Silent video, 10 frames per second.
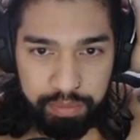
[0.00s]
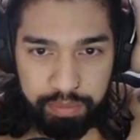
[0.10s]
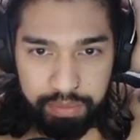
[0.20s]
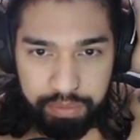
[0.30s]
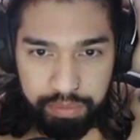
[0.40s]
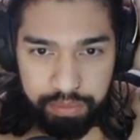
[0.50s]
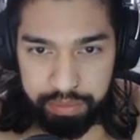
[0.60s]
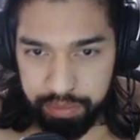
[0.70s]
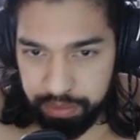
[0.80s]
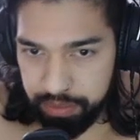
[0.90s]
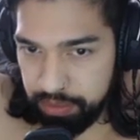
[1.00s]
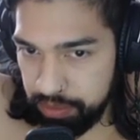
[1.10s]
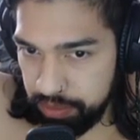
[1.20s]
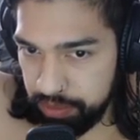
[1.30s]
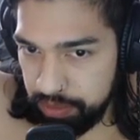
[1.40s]

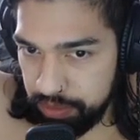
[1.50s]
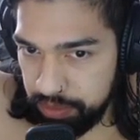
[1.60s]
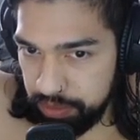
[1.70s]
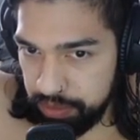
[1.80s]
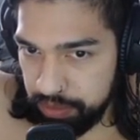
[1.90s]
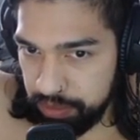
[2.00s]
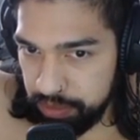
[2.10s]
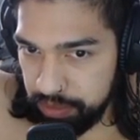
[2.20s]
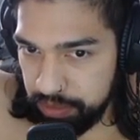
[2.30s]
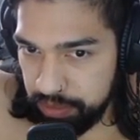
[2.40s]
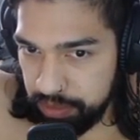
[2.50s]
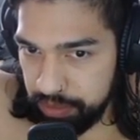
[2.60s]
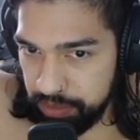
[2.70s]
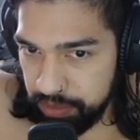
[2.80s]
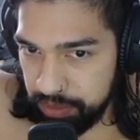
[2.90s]

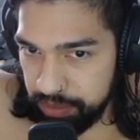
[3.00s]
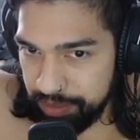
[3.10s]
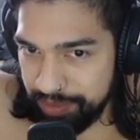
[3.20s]
Nothing is said.